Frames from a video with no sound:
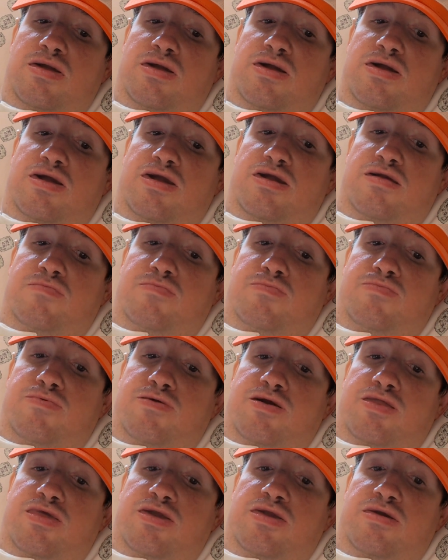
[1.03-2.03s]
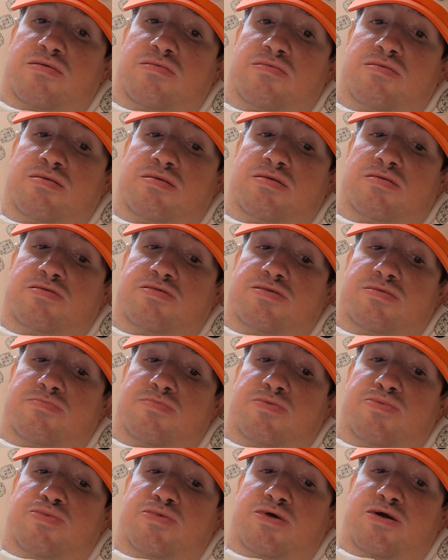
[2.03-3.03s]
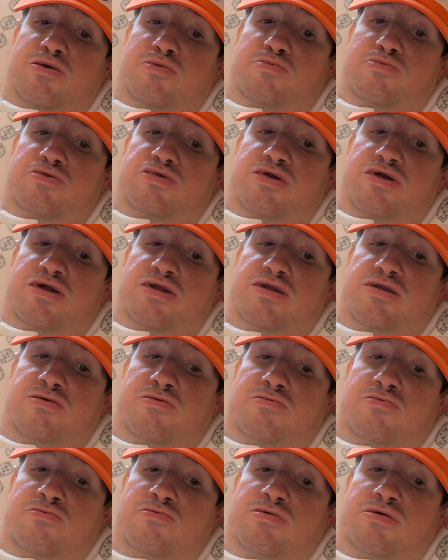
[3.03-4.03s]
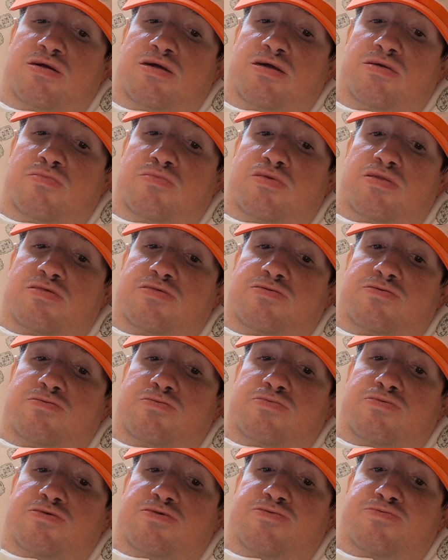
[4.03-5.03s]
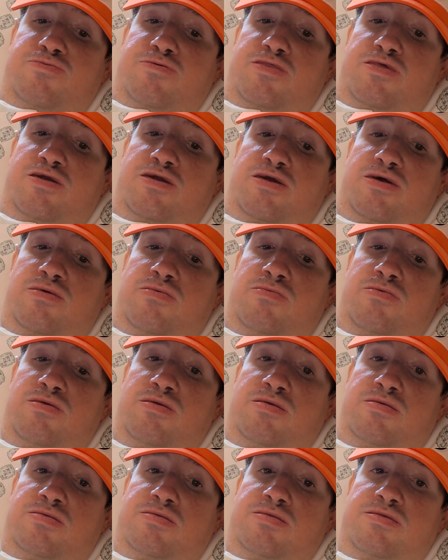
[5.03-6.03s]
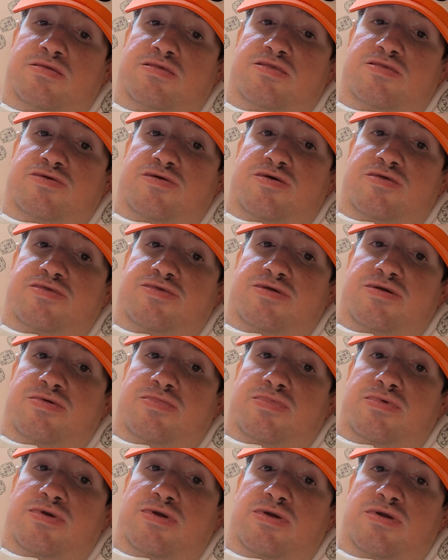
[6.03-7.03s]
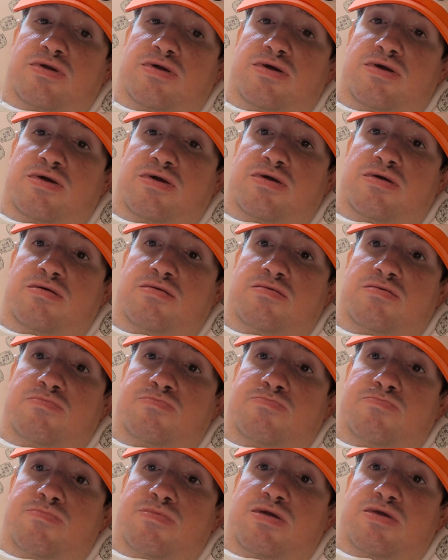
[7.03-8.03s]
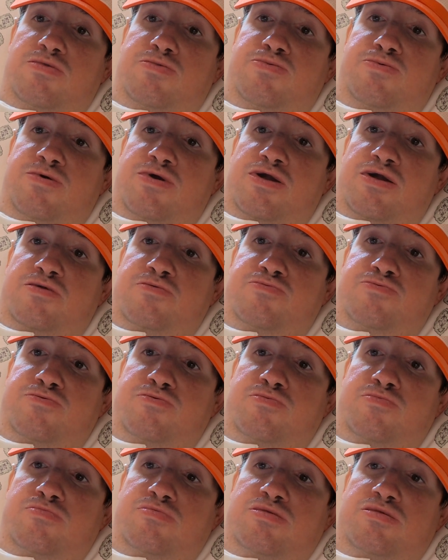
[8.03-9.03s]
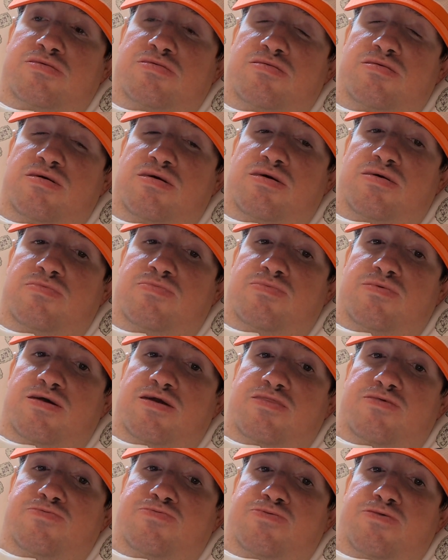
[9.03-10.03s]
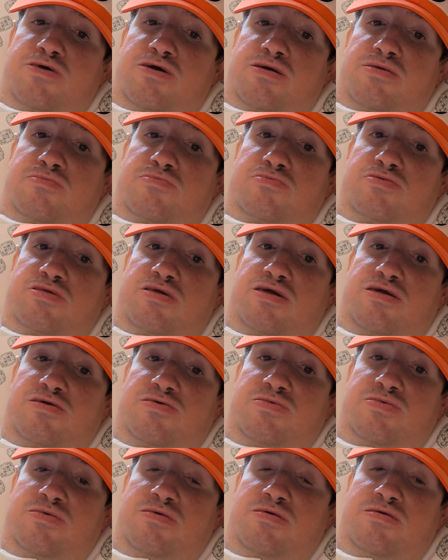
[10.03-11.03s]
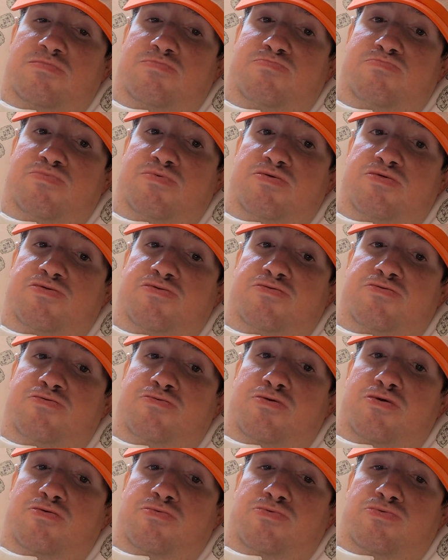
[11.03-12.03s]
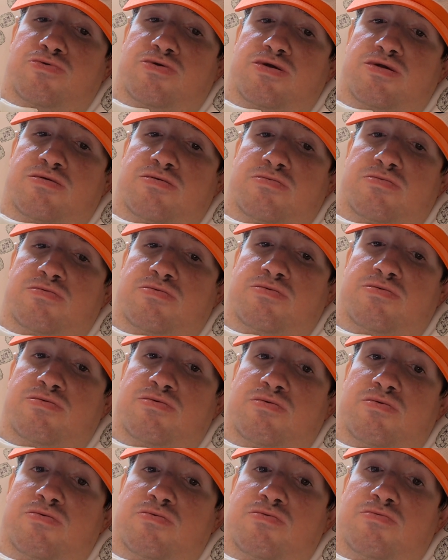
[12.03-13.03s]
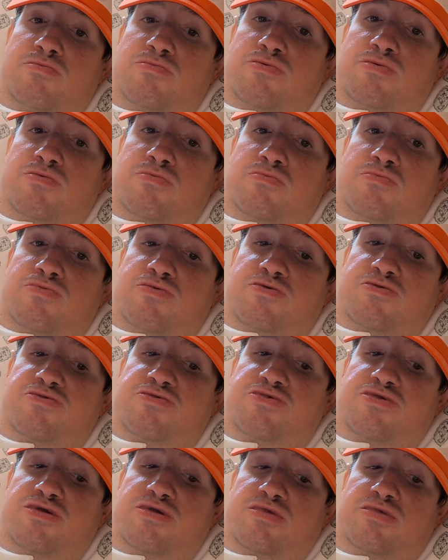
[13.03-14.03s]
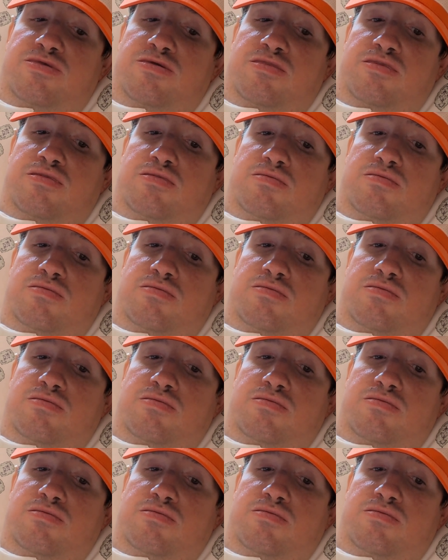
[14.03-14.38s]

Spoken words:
Hey everybody, Timmy Flowers Guy here. I want to do this video discussing the main characters a lot of Flowers have been struggling earlier this season.